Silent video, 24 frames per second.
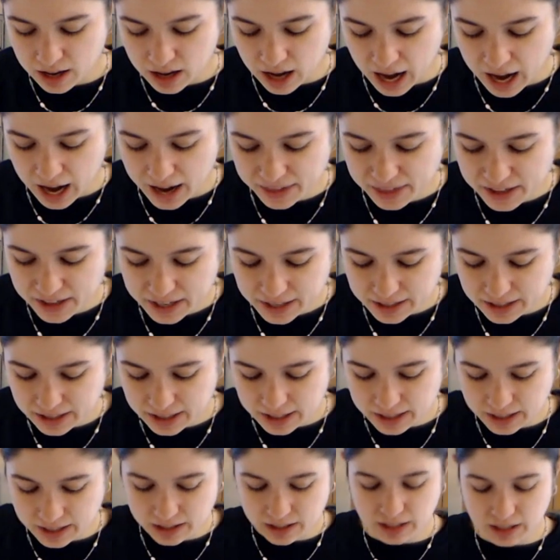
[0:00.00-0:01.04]
I think it's
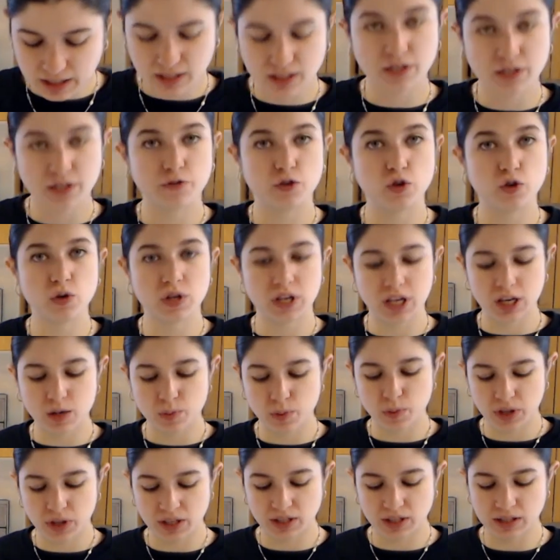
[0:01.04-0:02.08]
easiest if you
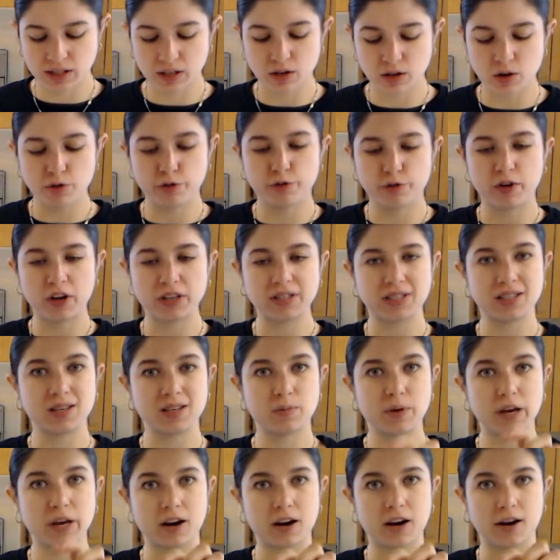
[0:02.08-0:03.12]
keep this little fuzzy
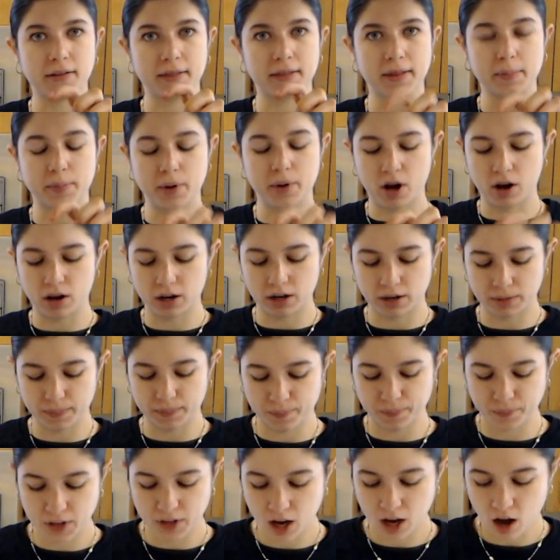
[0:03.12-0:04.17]
bit on the
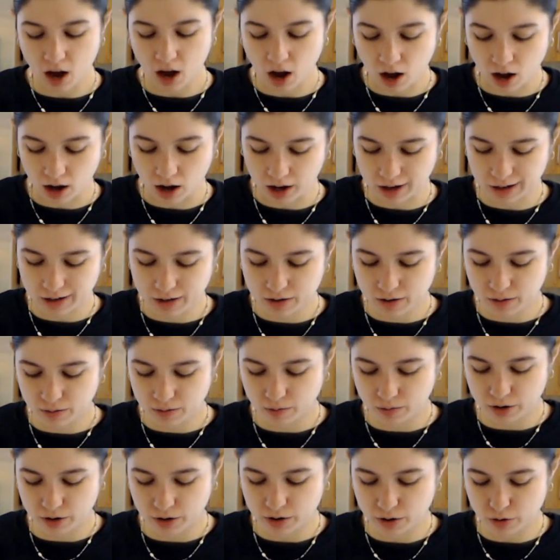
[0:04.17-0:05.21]
bottom on
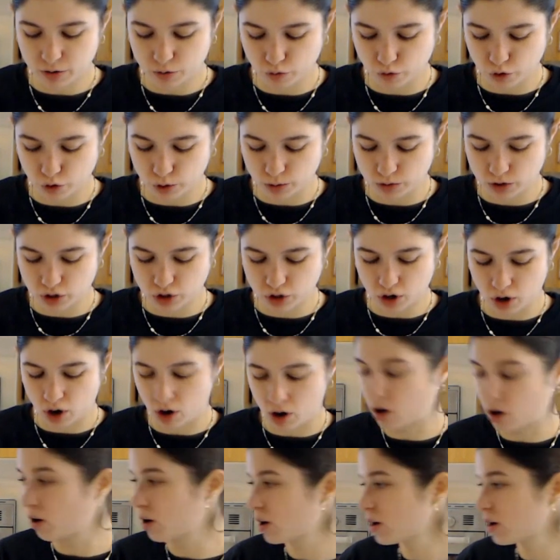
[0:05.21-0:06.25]
where the roots
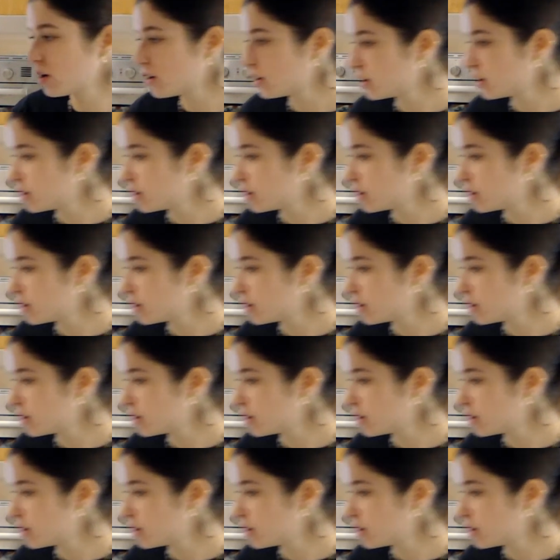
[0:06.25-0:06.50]
are.